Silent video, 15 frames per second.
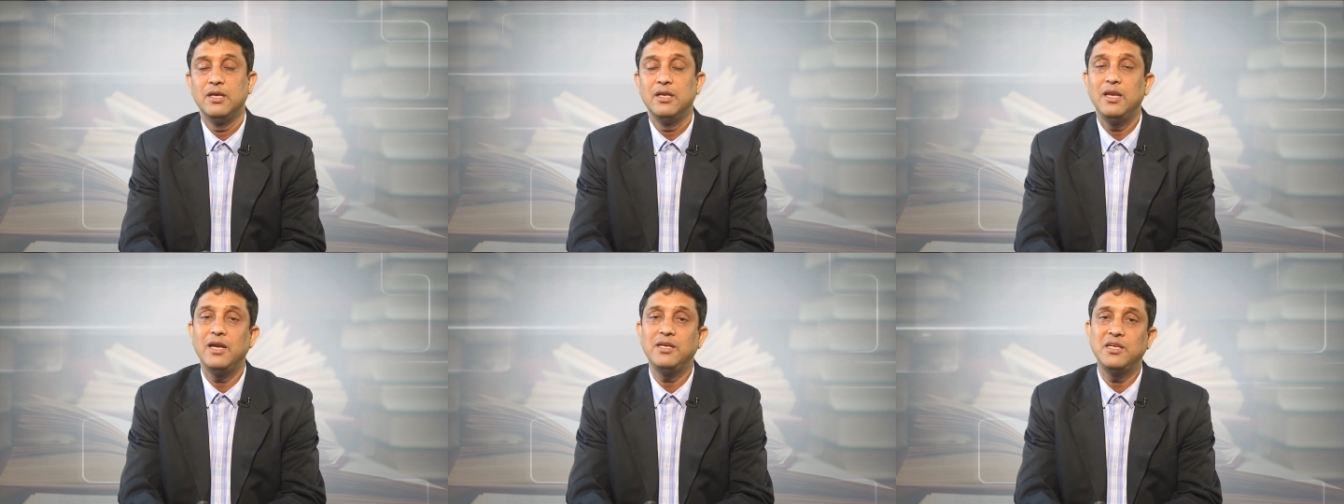
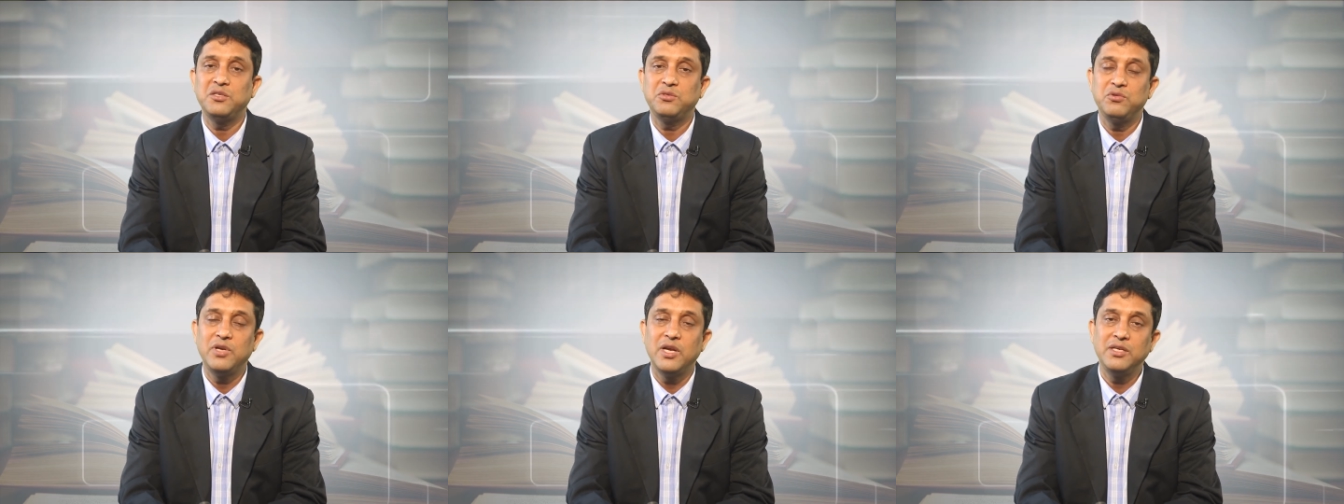Let a
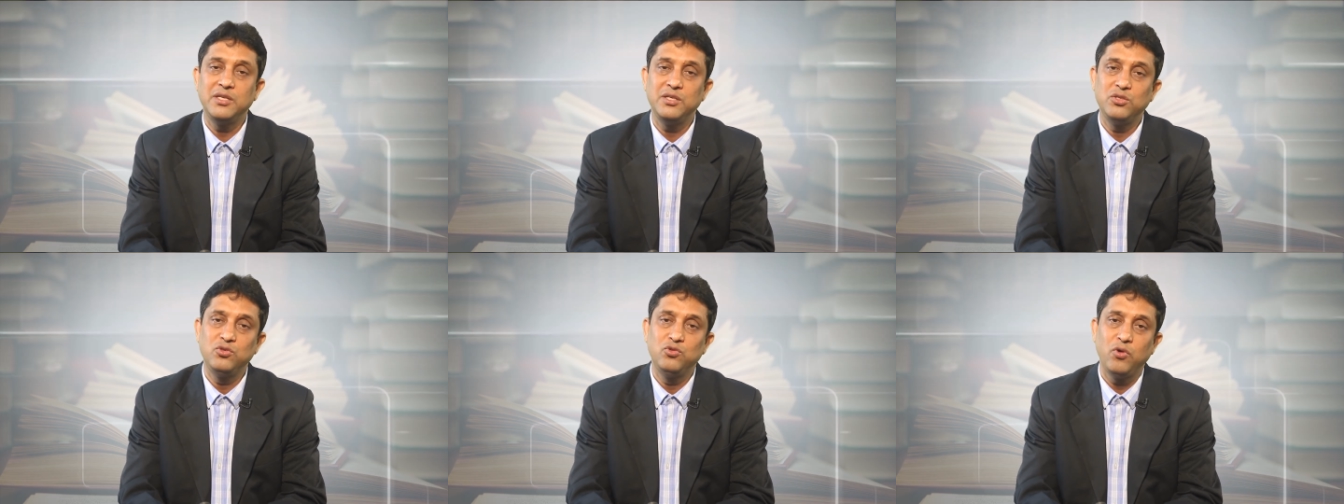student
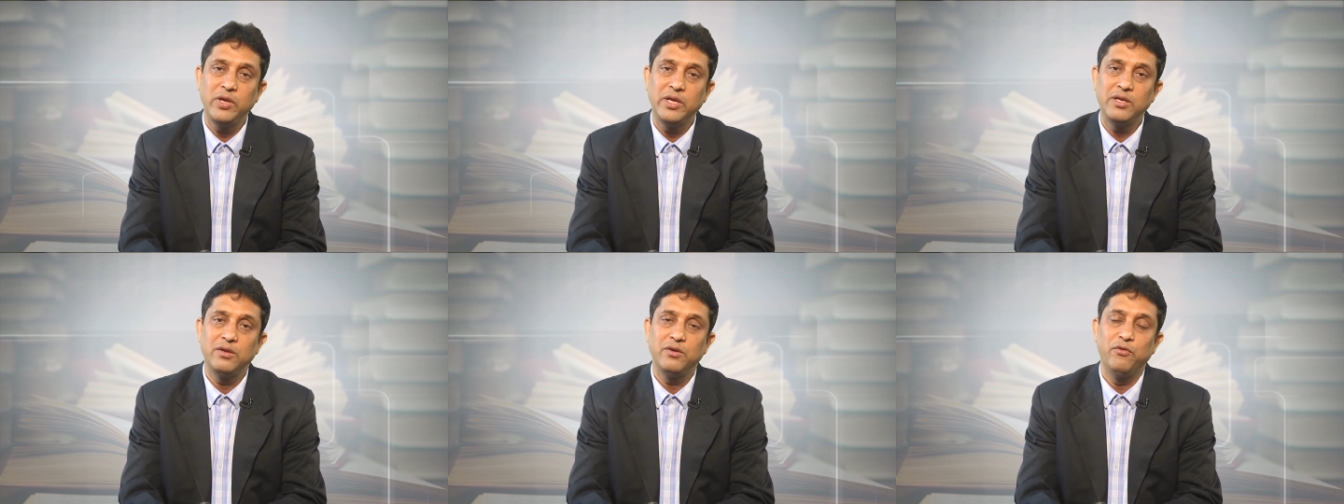is
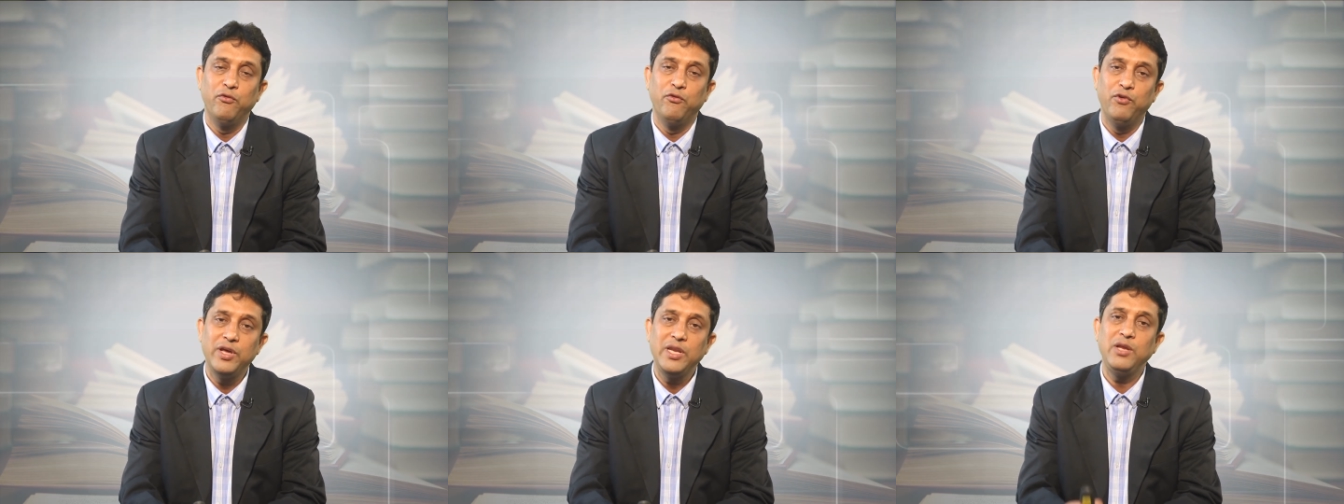doing
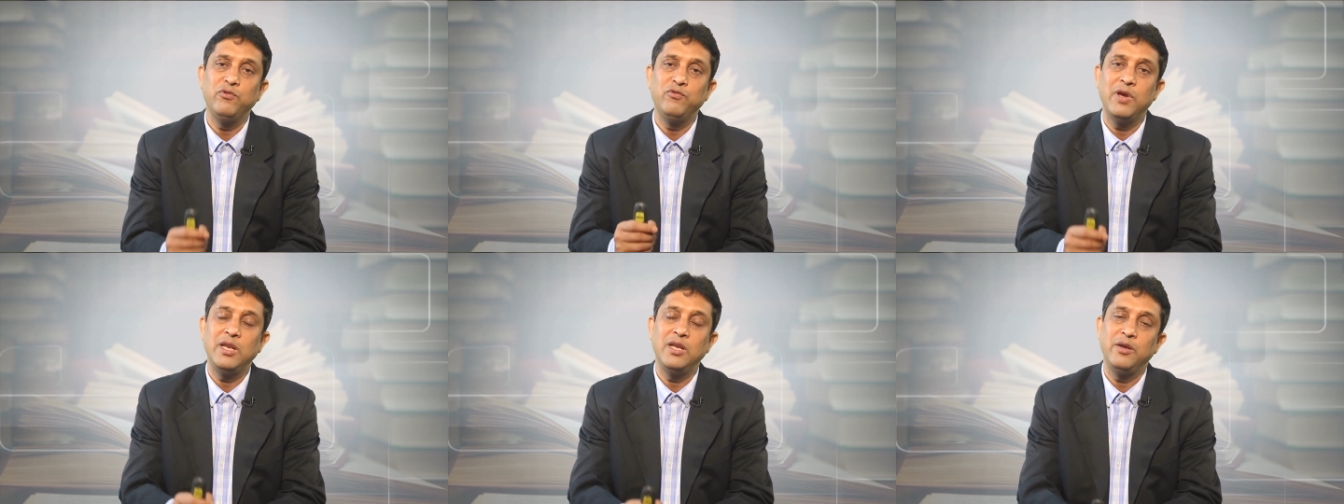very
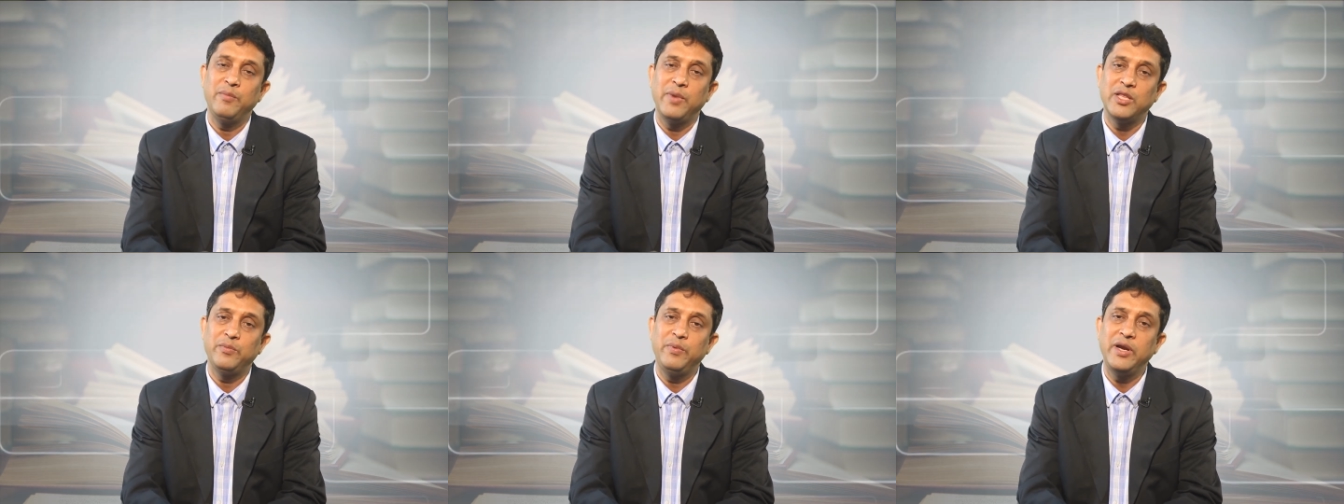well in
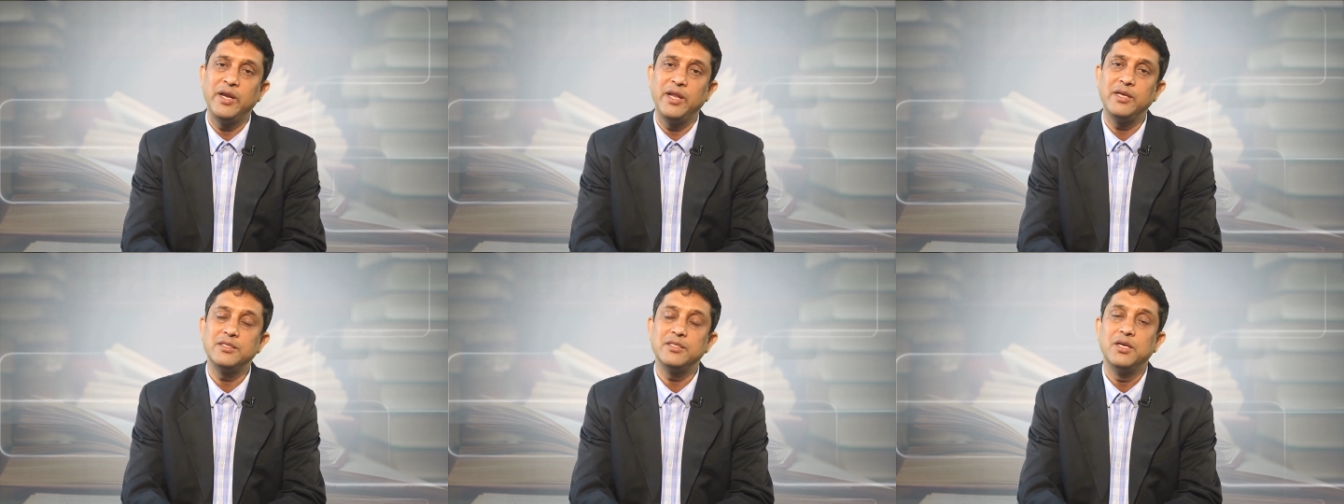
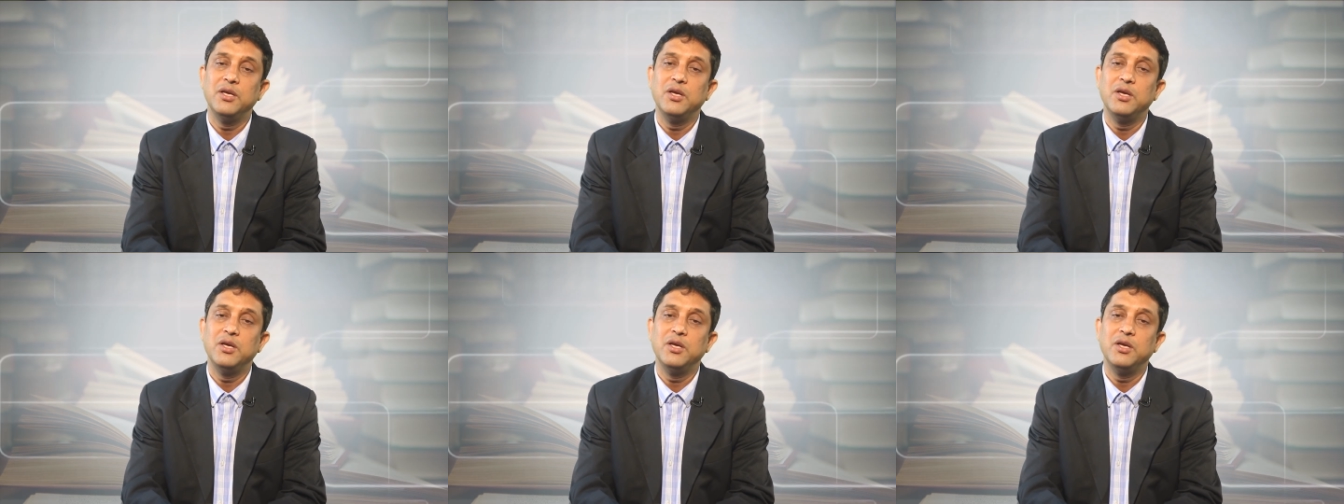mathematics,